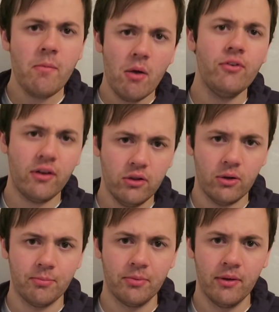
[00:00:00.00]
promoted
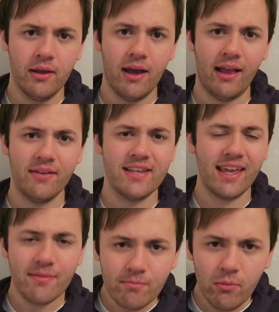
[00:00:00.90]
club and have
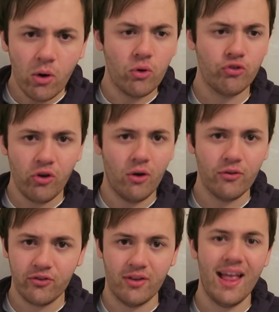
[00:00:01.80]
taken more
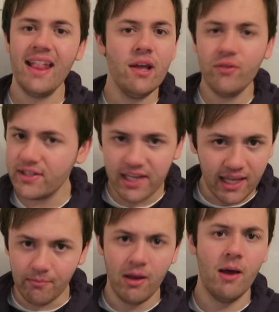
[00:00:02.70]
shots than any other
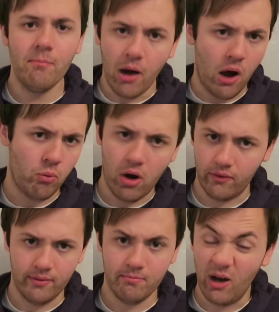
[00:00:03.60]
team bar
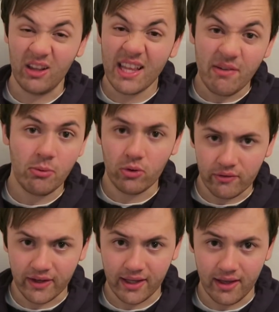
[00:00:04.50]
one, bar Liverpool
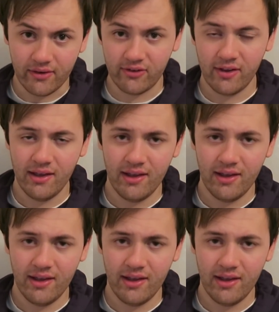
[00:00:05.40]
I think it is.